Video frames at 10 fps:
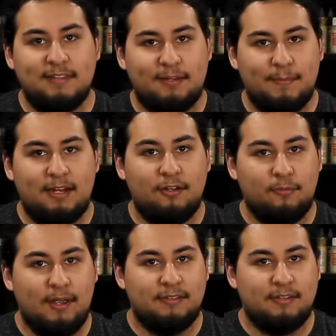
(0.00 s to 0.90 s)
like metal or
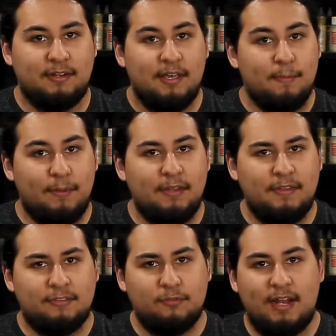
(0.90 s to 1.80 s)
resin, but
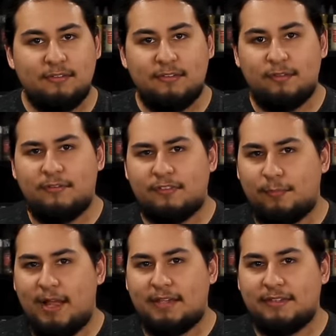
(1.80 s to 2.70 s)
they scratch the surface of
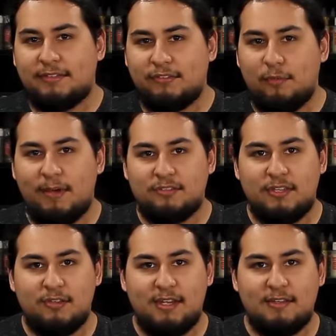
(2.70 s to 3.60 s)
plastic so much
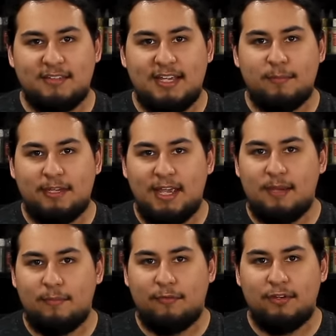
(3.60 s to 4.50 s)
that you need to sand them
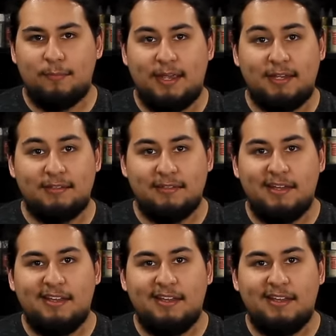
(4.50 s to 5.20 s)
again before you paint.